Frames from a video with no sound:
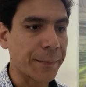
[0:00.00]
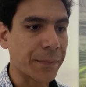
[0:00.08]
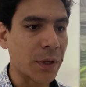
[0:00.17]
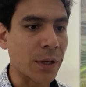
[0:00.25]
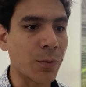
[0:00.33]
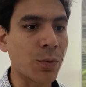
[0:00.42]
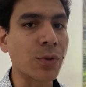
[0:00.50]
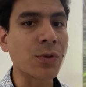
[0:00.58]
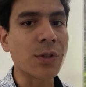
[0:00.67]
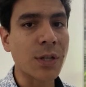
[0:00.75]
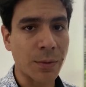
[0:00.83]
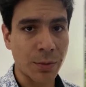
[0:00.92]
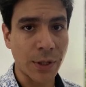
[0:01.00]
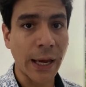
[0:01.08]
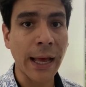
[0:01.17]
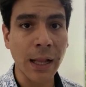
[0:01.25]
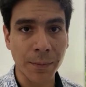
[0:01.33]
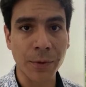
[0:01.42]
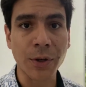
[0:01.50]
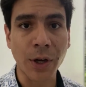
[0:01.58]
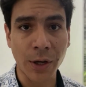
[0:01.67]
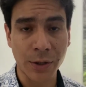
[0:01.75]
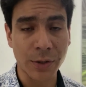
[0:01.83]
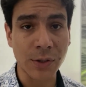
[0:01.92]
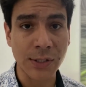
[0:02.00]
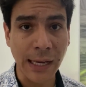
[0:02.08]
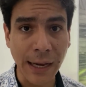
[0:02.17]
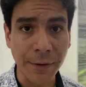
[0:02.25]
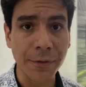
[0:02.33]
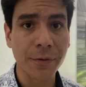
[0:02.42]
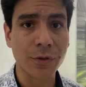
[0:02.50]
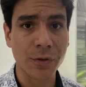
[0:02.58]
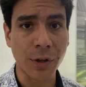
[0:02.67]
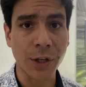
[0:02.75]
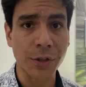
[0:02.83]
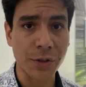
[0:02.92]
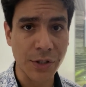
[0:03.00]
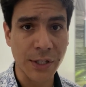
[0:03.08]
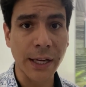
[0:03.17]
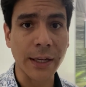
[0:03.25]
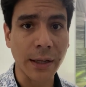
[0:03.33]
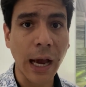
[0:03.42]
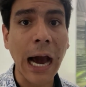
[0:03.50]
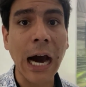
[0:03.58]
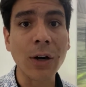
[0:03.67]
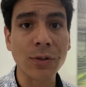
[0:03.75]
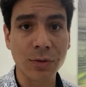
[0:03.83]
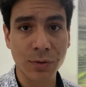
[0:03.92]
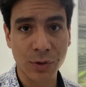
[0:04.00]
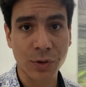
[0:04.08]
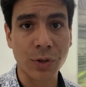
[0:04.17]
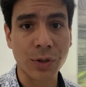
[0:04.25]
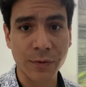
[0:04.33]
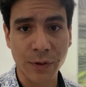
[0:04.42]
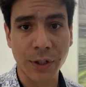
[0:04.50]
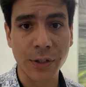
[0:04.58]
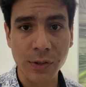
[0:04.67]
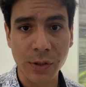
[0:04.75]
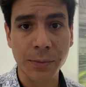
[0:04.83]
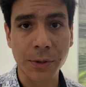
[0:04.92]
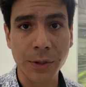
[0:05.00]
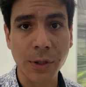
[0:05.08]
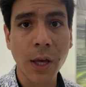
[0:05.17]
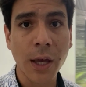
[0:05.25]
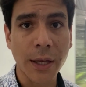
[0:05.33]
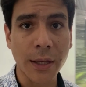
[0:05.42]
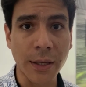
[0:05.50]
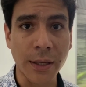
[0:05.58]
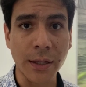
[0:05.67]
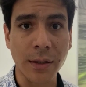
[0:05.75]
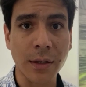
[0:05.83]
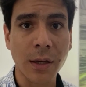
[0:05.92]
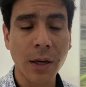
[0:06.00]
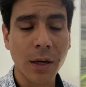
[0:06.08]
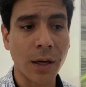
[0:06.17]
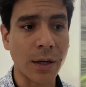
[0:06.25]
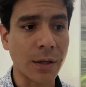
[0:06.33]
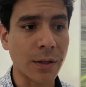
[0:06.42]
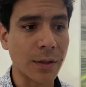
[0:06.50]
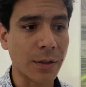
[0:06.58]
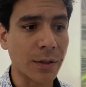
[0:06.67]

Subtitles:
it would help the staff to understand how to serve the customer in uh,